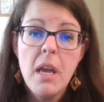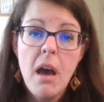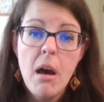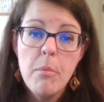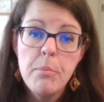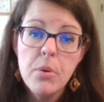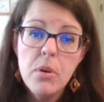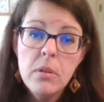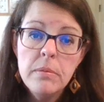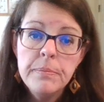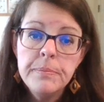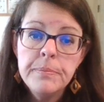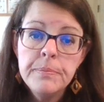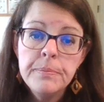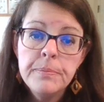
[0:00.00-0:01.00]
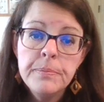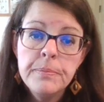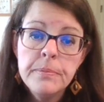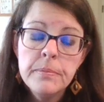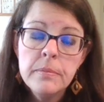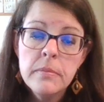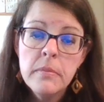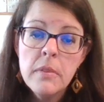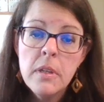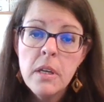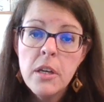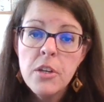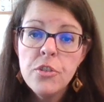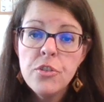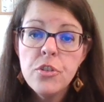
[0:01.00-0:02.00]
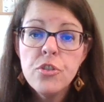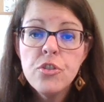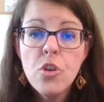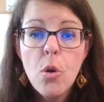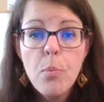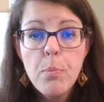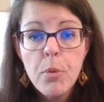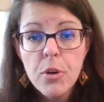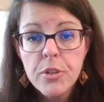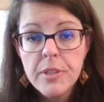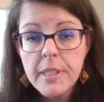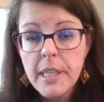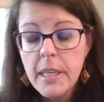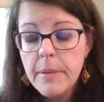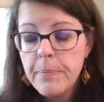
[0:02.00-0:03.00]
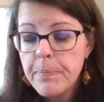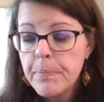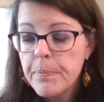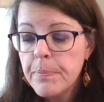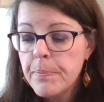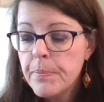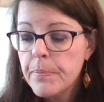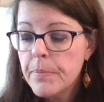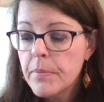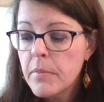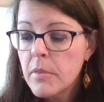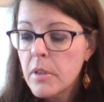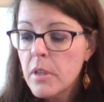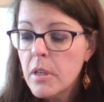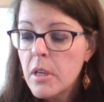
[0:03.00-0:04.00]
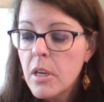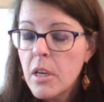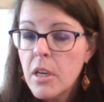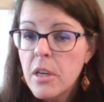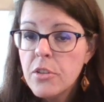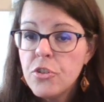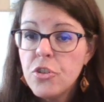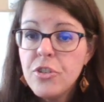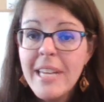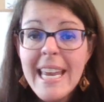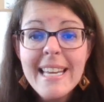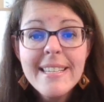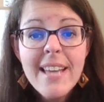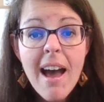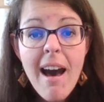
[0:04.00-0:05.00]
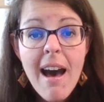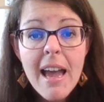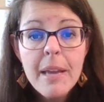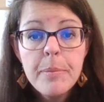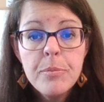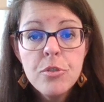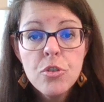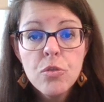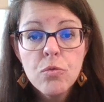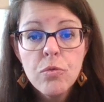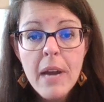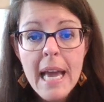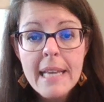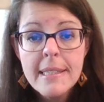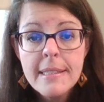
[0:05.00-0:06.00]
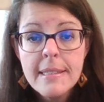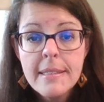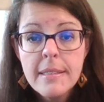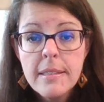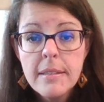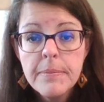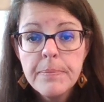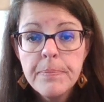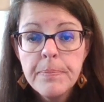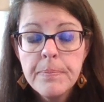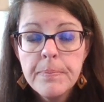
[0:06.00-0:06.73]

be humble, to show mercy, to take time to rest.